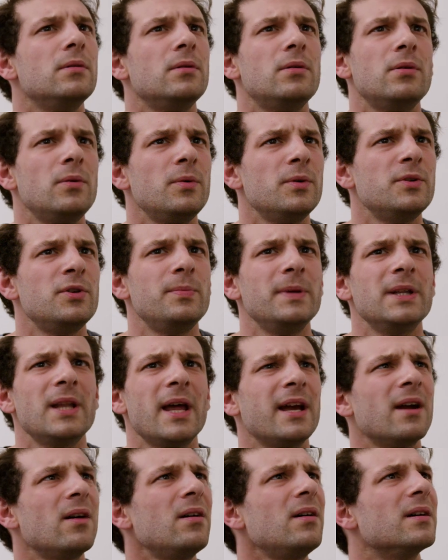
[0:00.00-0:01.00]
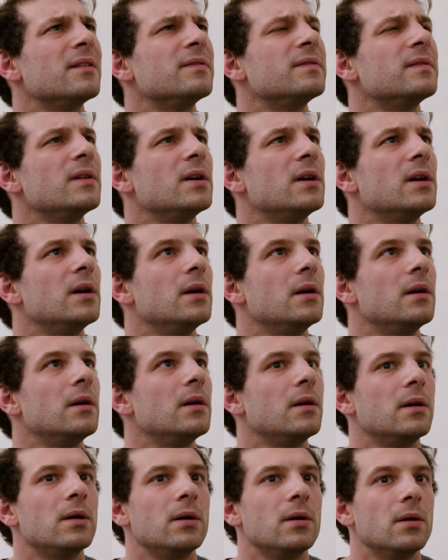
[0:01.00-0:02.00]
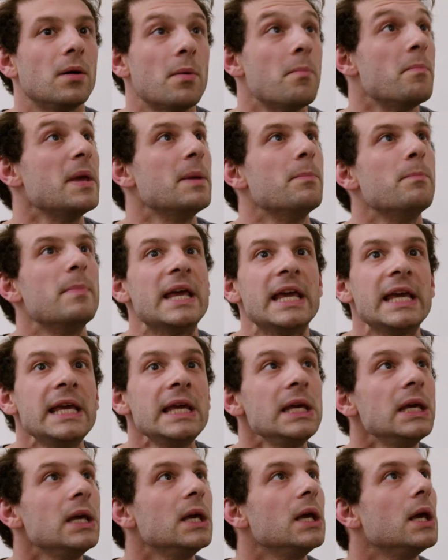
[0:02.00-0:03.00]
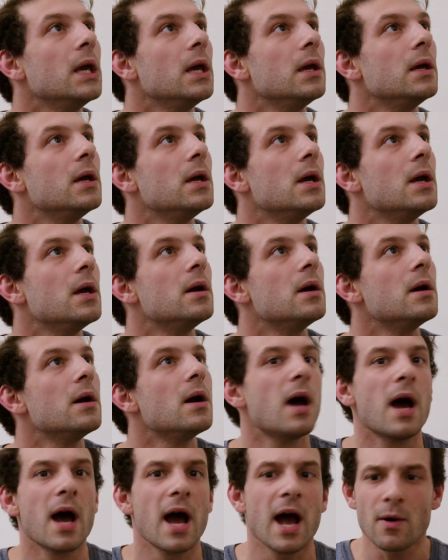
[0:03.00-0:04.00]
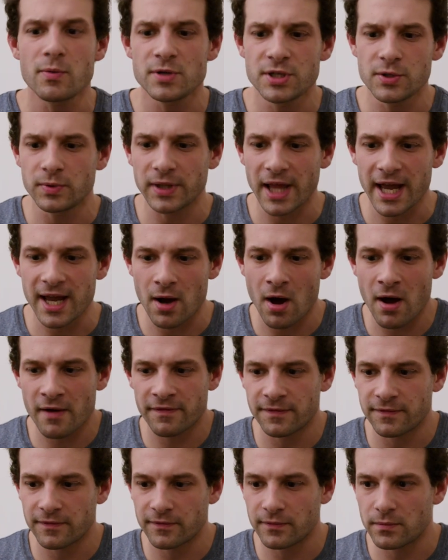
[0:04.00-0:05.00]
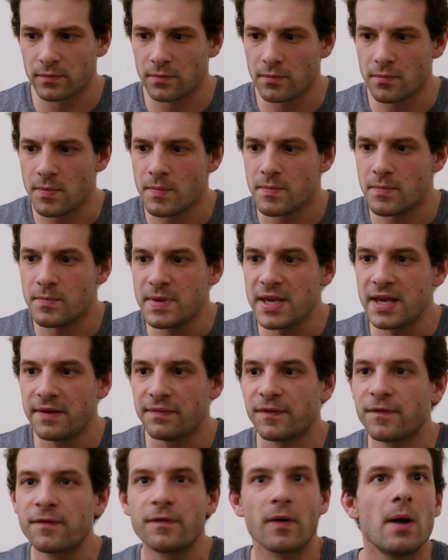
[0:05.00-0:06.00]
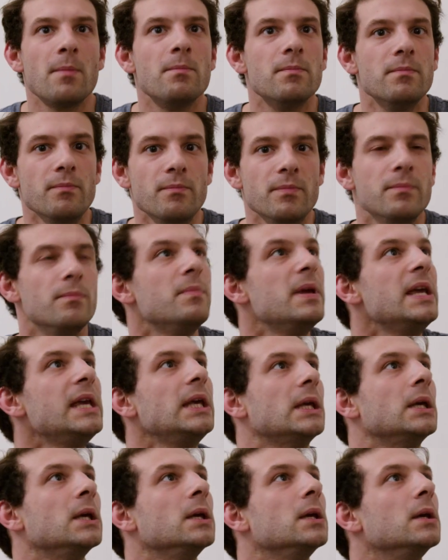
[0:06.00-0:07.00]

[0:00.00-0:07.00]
Who would you be laying off? Me, me? How would you lay off me from me?